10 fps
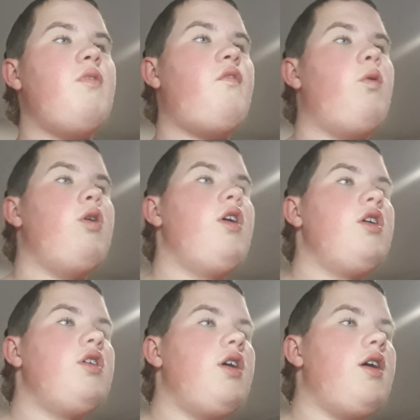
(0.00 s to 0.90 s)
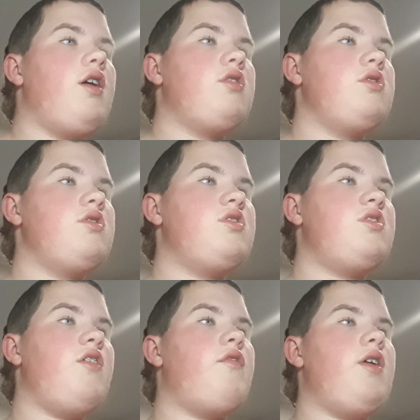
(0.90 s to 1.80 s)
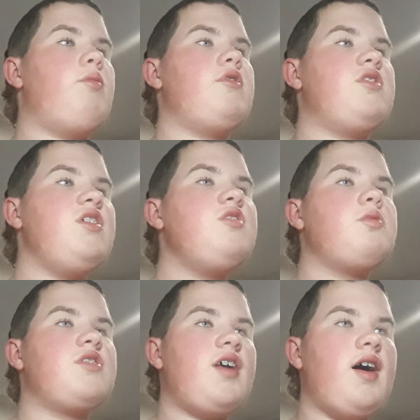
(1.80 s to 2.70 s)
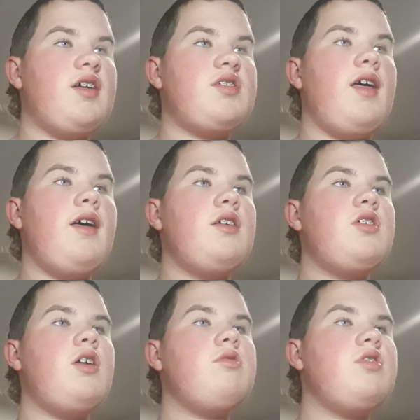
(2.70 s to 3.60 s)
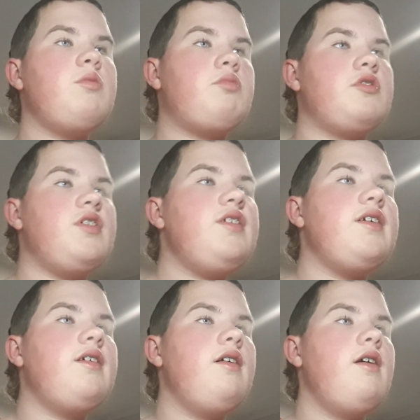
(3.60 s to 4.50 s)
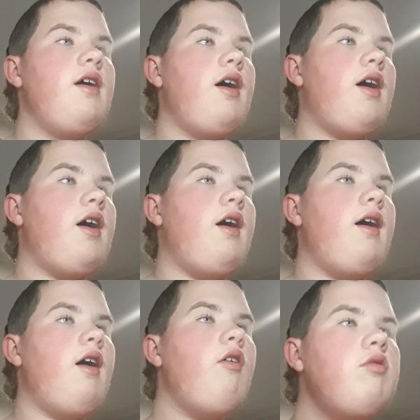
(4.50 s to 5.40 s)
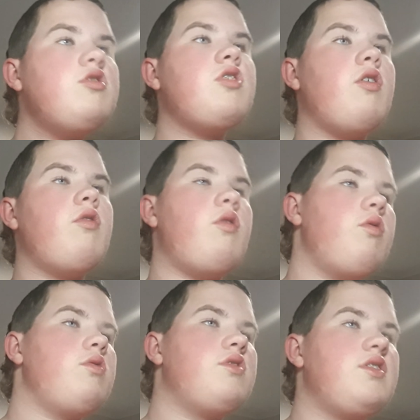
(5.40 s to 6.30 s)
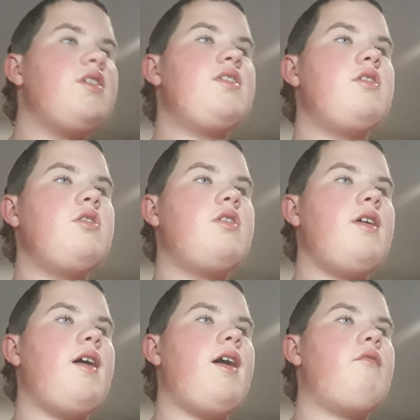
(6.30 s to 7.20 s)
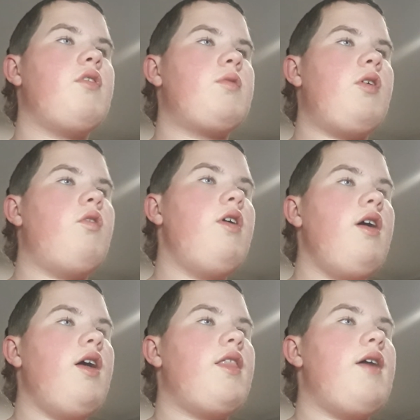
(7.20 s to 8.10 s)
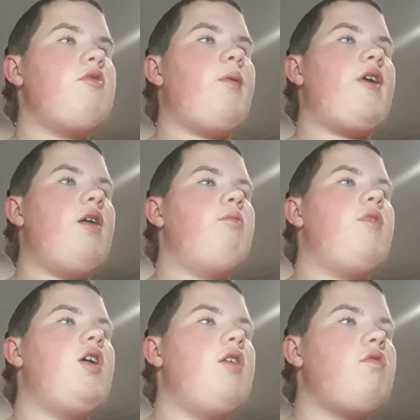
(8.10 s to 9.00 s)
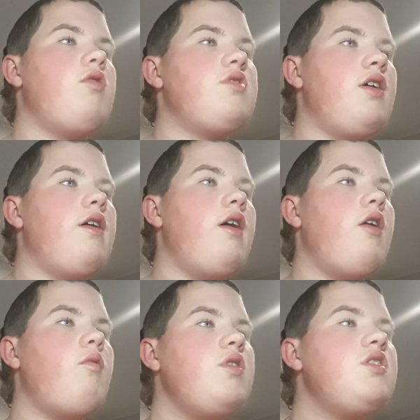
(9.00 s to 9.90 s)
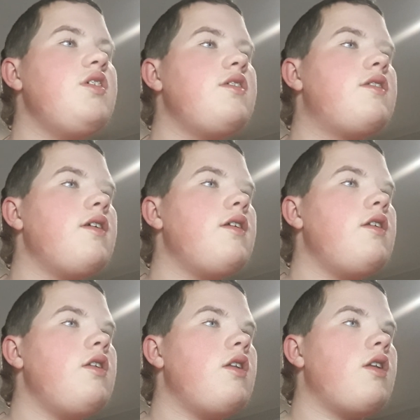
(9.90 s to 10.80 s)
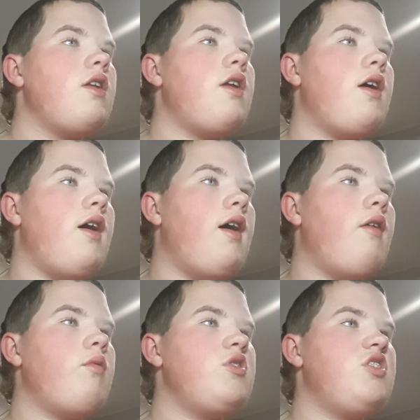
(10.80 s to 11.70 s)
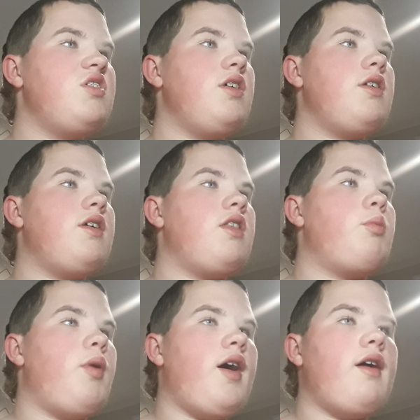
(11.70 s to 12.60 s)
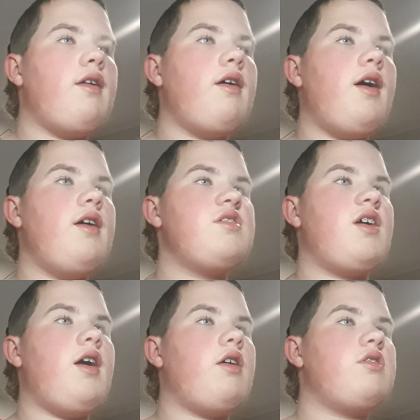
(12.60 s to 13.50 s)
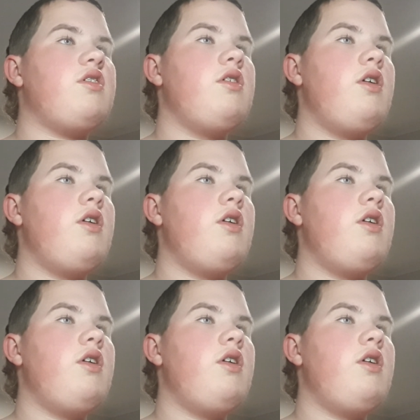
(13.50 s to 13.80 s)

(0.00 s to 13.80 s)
before Stephanie Brutez was cast. Chelsea Pratetti also auditioned for the role that would become Rosa. When she didn't get the part as a character,